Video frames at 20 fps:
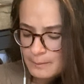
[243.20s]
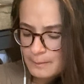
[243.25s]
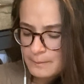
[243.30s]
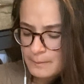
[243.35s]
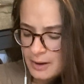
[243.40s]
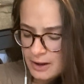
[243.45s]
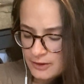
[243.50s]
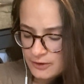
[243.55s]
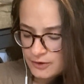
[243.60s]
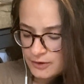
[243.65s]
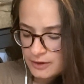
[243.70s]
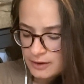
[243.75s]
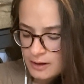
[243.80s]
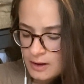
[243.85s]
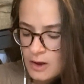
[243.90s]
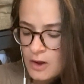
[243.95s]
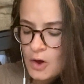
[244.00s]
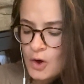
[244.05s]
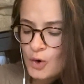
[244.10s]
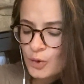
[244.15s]
"Mother,
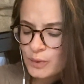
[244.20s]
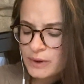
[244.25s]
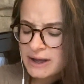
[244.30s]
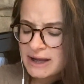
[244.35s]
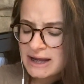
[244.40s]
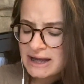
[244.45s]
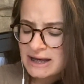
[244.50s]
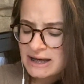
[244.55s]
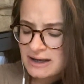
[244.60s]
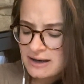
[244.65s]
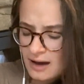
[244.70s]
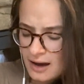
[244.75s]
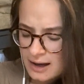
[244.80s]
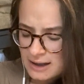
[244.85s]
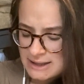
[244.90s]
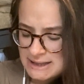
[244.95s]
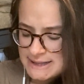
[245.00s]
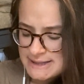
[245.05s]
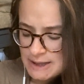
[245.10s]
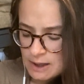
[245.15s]
we
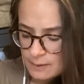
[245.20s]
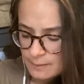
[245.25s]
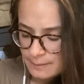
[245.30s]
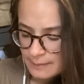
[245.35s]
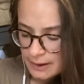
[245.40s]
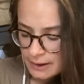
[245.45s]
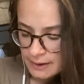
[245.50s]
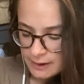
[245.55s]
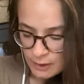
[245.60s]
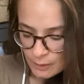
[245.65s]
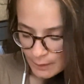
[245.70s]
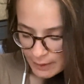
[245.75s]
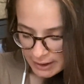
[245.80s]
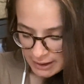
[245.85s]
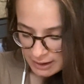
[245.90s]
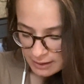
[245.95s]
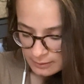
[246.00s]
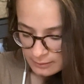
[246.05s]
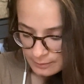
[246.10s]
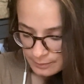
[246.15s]
cannot sell Milky
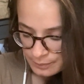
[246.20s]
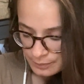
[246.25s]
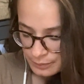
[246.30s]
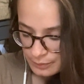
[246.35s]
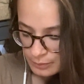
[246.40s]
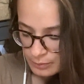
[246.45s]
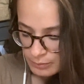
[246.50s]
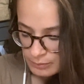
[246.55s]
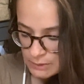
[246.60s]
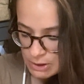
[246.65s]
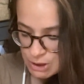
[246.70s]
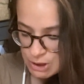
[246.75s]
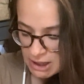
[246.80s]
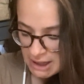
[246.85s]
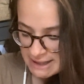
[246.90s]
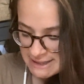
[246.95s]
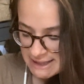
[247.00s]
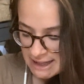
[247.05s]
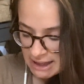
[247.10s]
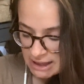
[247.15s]
White,"
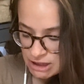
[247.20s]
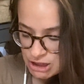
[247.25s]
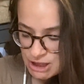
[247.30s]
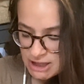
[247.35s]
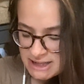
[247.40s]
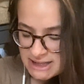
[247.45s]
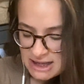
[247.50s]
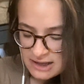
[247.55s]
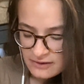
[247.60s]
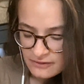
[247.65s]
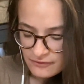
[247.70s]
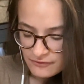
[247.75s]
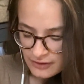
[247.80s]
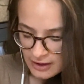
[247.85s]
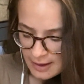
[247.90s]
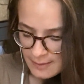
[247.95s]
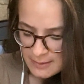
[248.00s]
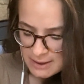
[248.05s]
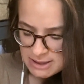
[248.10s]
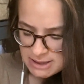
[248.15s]
Jack said. "She's like
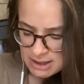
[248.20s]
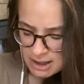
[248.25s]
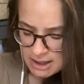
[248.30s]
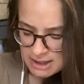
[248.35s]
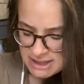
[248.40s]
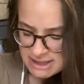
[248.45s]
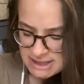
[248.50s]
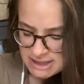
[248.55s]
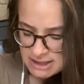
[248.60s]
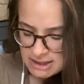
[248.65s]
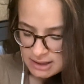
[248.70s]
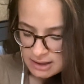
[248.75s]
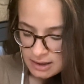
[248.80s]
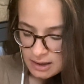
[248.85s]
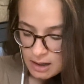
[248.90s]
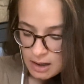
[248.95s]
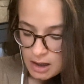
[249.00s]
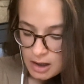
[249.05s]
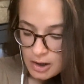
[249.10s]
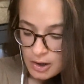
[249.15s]
family to us."
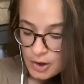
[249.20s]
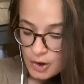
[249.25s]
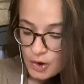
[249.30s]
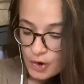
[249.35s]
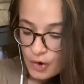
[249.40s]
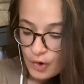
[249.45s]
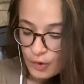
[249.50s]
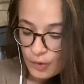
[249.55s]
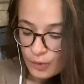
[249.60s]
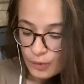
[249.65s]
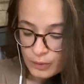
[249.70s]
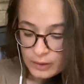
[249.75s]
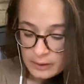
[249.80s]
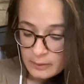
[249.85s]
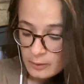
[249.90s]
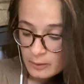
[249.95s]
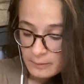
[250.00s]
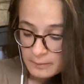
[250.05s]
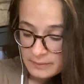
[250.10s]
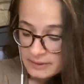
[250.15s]
"We
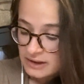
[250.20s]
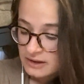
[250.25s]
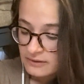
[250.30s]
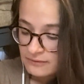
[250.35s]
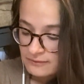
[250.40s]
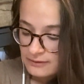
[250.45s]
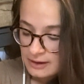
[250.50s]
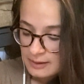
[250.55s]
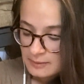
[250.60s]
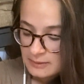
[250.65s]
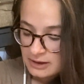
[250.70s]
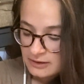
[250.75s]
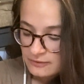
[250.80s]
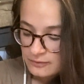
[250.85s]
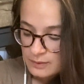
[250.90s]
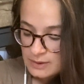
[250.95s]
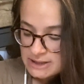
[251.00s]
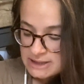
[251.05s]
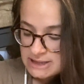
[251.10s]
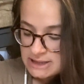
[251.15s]
won't be a family if
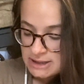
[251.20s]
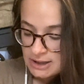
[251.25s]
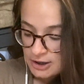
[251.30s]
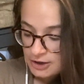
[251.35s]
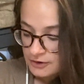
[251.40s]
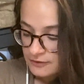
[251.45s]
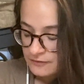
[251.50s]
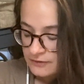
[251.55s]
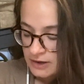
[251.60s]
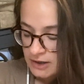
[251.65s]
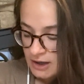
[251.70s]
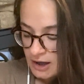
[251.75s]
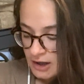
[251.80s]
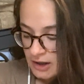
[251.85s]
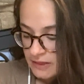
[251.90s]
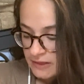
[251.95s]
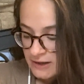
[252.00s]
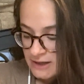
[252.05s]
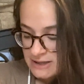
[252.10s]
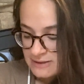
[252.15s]
we starve to
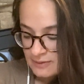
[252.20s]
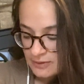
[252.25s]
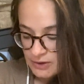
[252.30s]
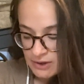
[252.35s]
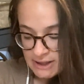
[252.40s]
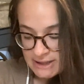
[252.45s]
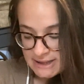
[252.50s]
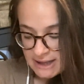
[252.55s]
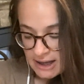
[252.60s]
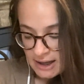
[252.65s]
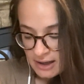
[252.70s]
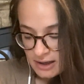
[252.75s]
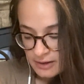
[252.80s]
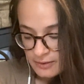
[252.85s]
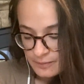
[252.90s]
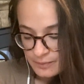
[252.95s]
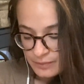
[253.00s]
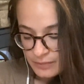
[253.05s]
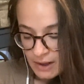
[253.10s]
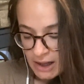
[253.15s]
death," his mother said.
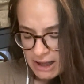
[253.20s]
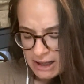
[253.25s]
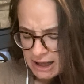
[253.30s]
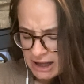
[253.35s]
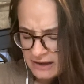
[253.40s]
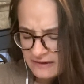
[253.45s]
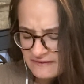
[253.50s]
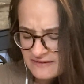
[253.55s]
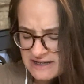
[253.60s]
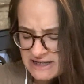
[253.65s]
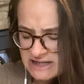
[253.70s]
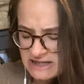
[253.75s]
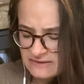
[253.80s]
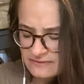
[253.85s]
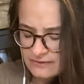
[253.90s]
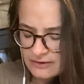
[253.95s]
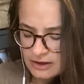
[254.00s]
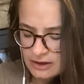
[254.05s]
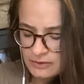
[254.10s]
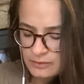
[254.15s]
"Life is
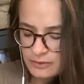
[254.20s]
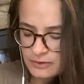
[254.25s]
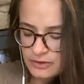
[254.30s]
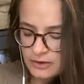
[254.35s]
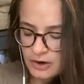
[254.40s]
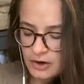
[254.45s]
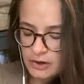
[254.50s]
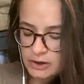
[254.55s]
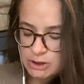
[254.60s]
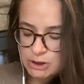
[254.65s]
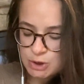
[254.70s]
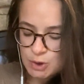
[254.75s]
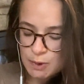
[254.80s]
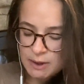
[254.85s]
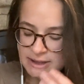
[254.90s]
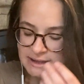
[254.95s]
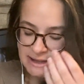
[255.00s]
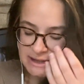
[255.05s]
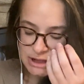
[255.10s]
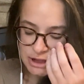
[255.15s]
filled with hard
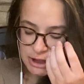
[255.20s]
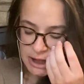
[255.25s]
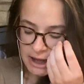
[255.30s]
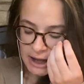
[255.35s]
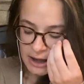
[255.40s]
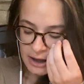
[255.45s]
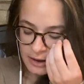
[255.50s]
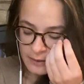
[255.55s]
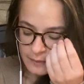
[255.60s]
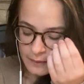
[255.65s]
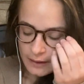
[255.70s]
choices, Jack.